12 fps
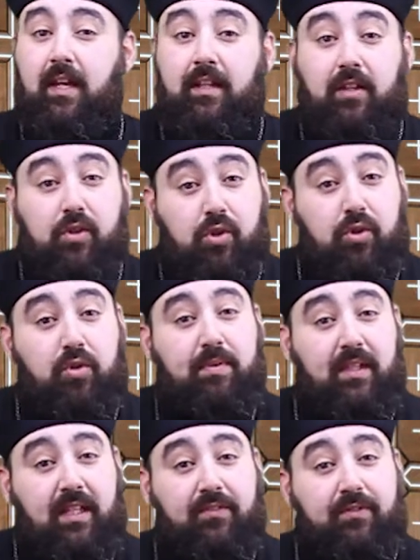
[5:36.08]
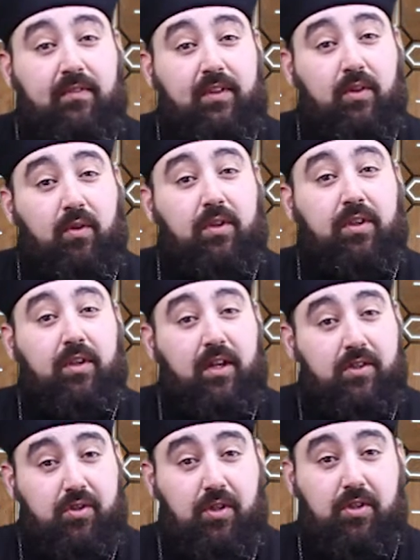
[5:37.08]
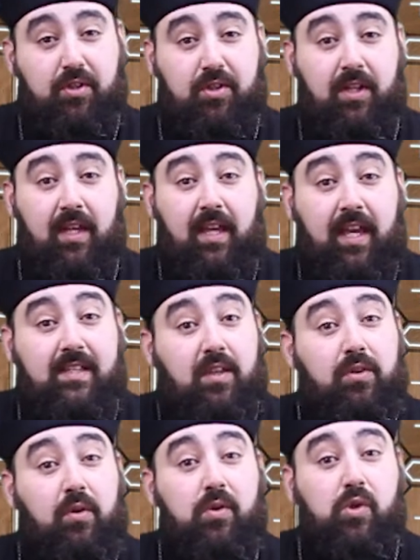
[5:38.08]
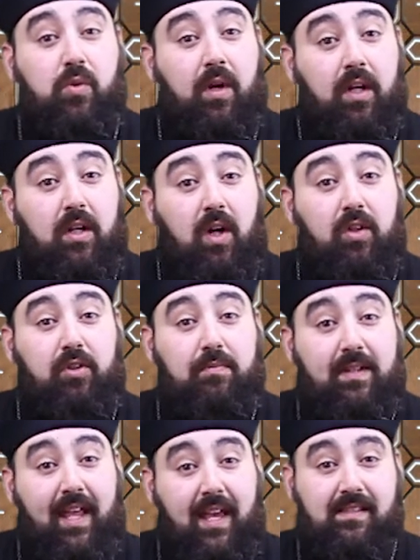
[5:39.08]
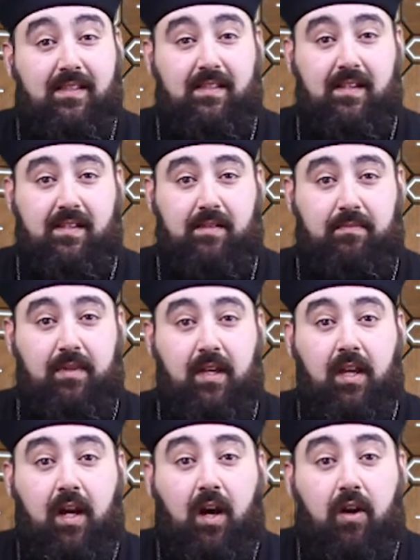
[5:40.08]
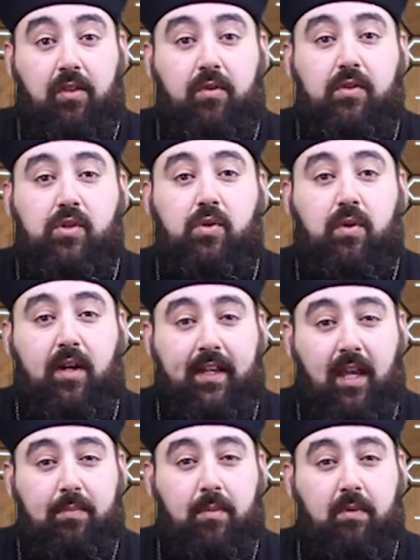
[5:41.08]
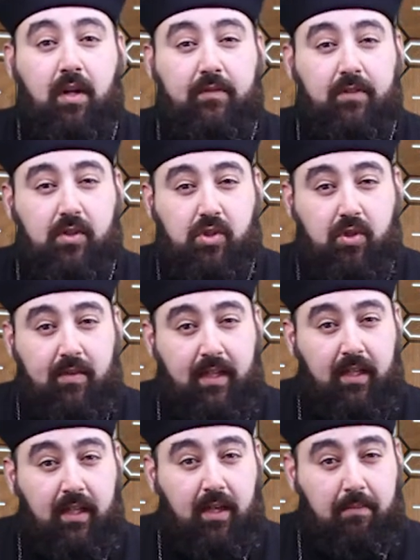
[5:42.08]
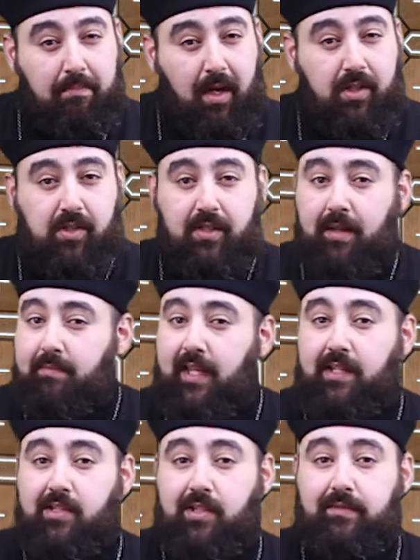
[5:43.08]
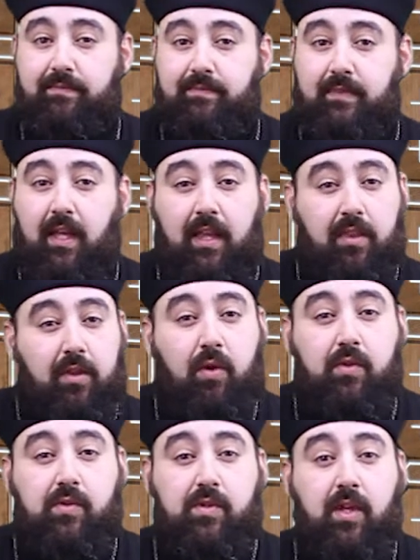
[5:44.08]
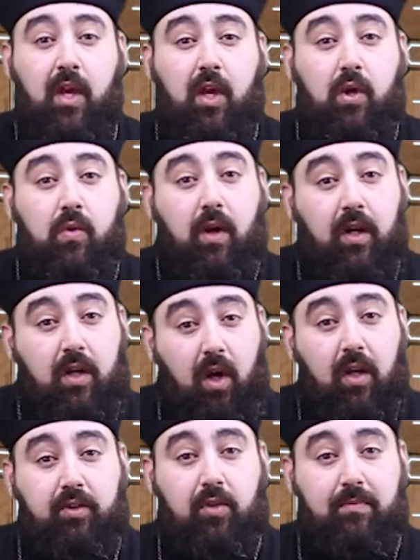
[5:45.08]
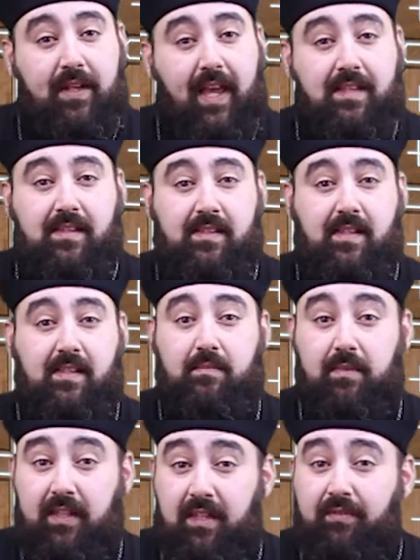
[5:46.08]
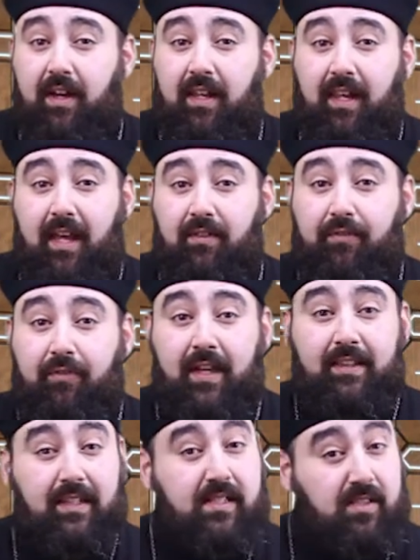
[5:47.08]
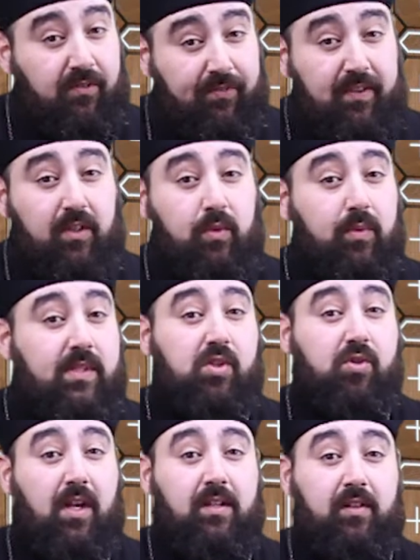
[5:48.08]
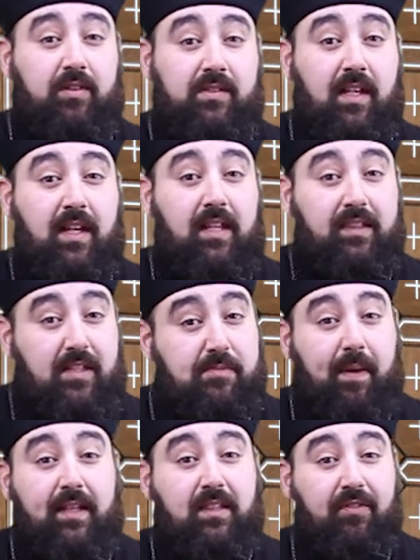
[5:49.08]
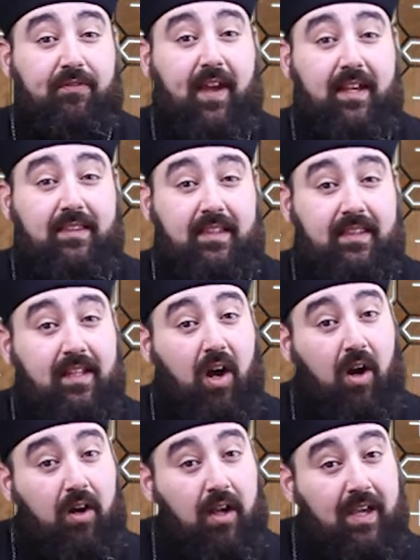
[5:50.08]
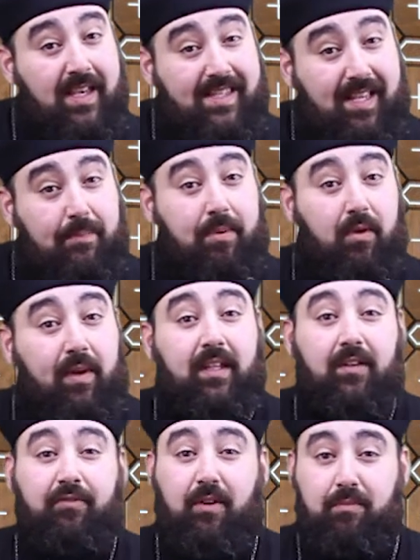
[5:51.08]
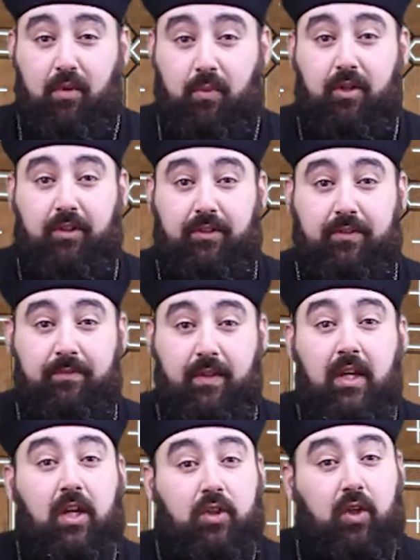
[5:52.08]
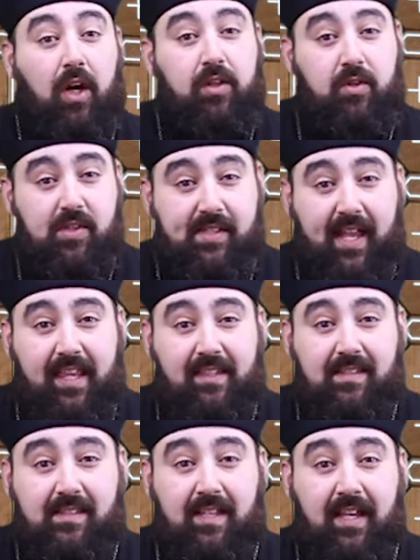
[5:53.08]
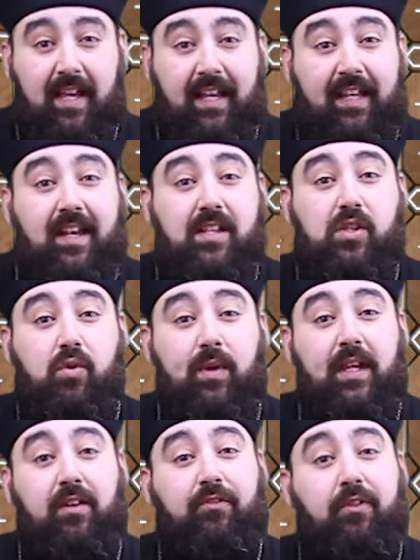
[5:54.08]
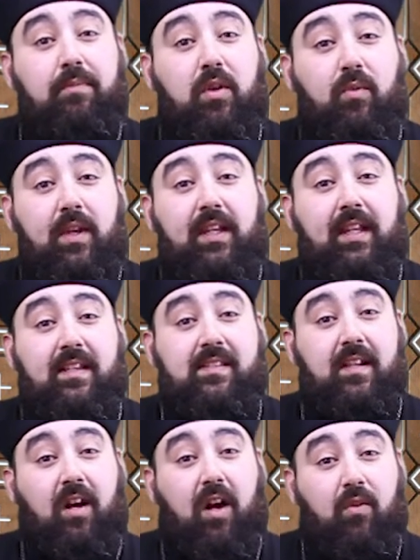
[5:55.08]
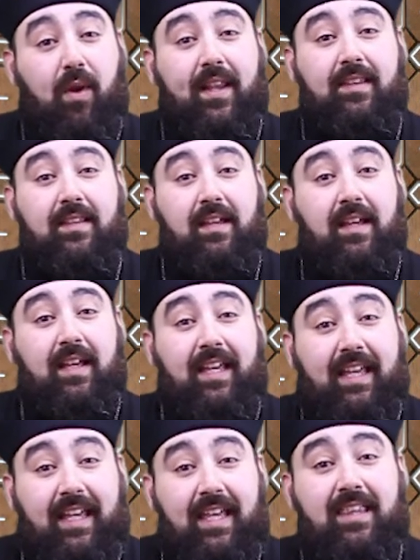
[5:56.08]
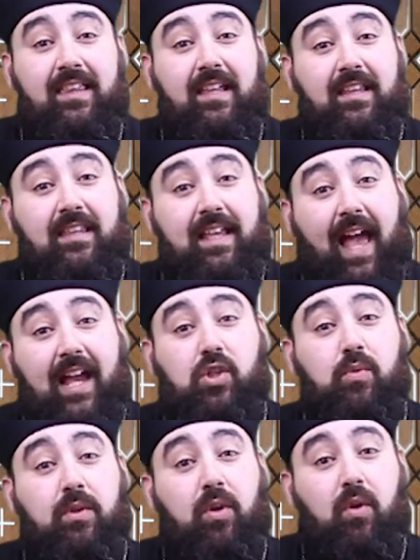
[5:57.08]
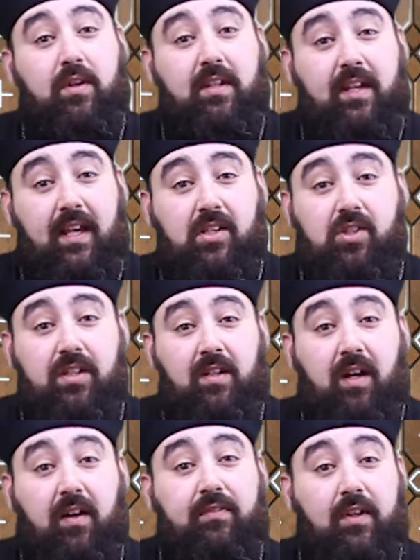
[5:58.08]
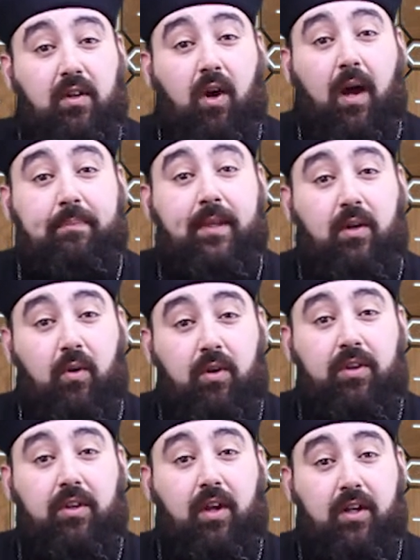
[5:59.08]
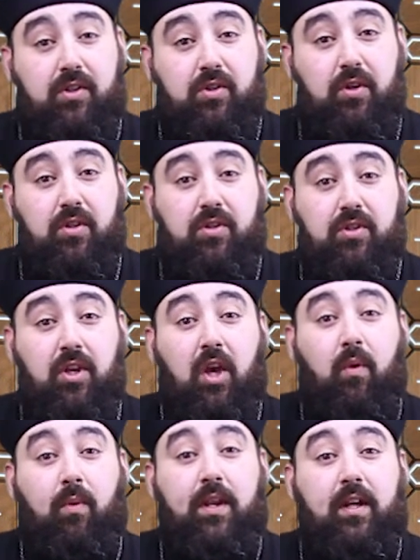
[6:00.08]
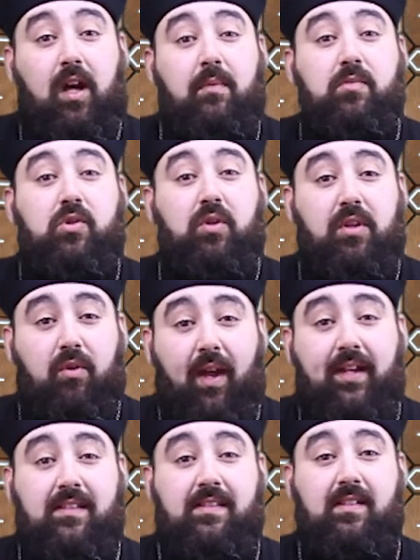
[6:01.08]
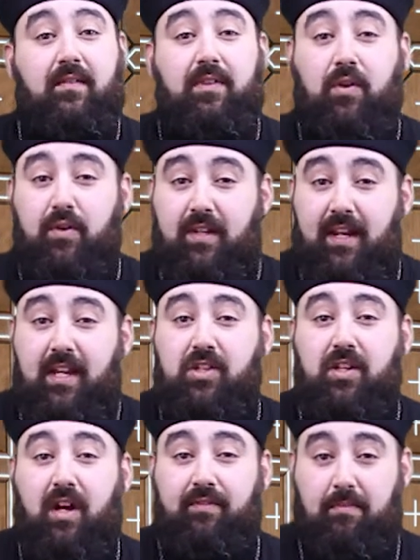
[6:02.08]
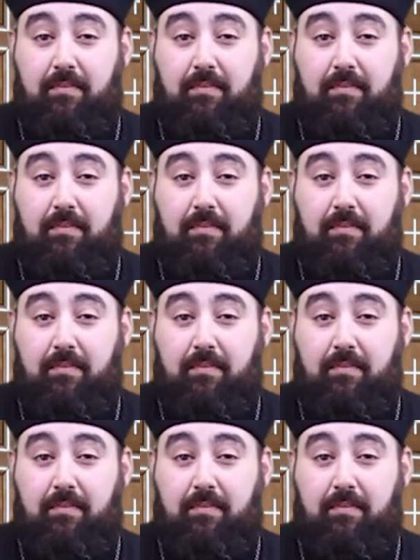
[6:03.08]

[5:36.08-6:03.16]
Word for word: the true belief of the Orthodox Church is that those who are called to monasticism are those who are capable of enduring much temptation. And those who are called to monasticism live a life that is filled with struggles, despite the fact that they are separated from the world. To understand this, let us read from the readings that are read in the actual ordination of the Coptic Orthodox Church when it comes to the rites of the ordination of a